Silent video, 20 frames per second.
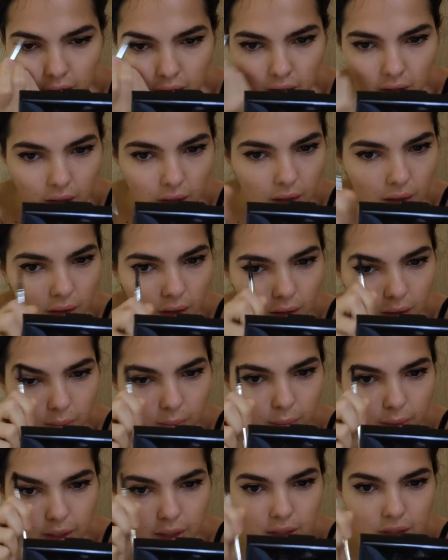Uh,
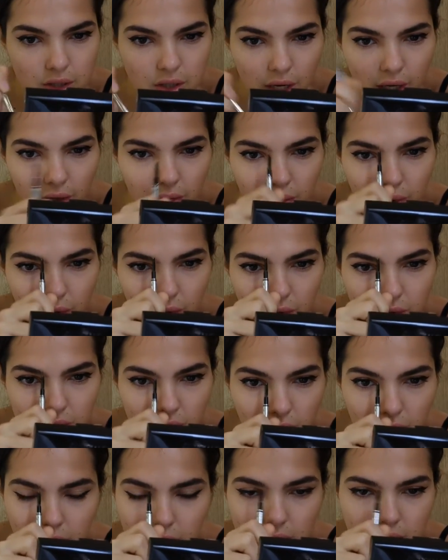but in general,
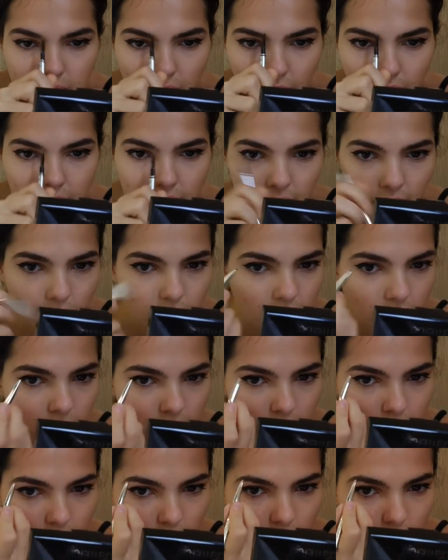during the day, never
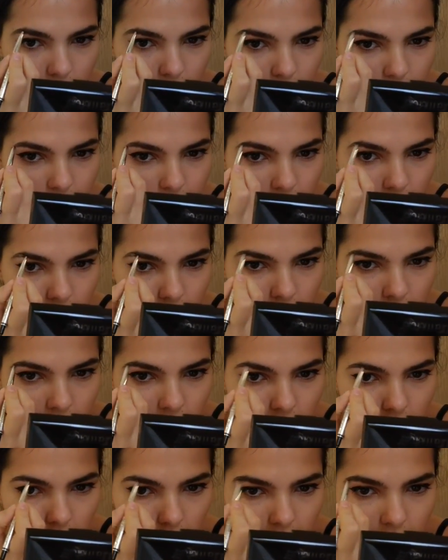here.
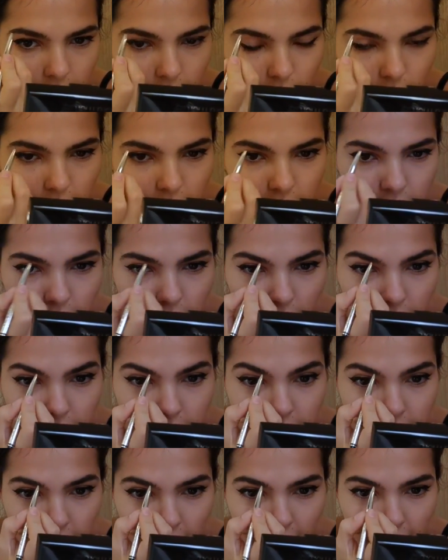And even
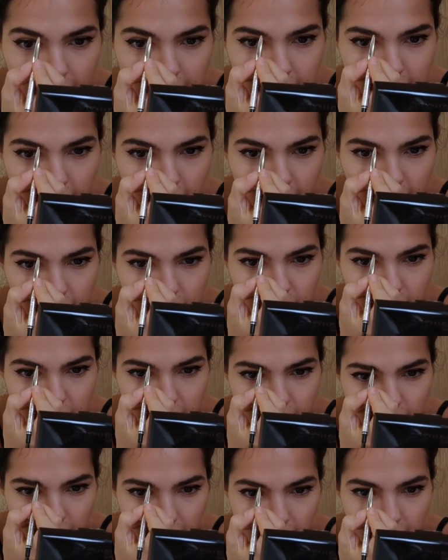at night, I
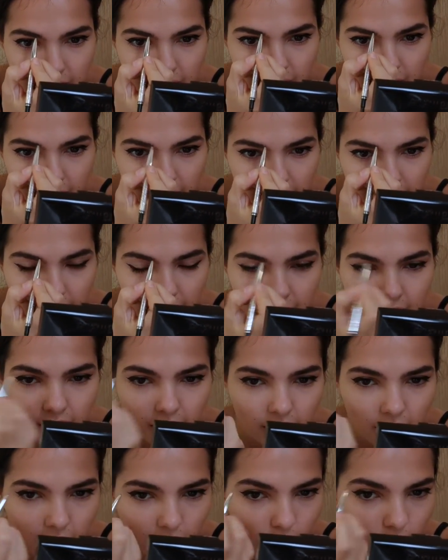just add like kind
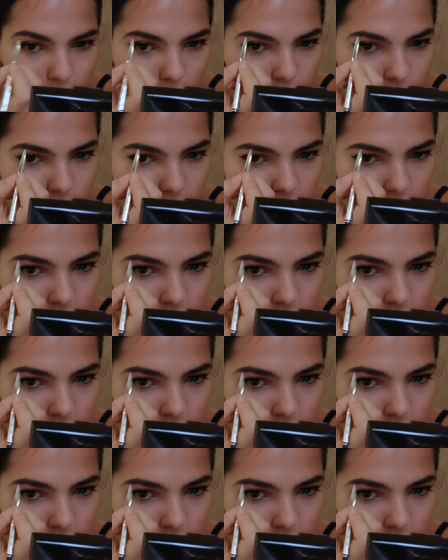of like almost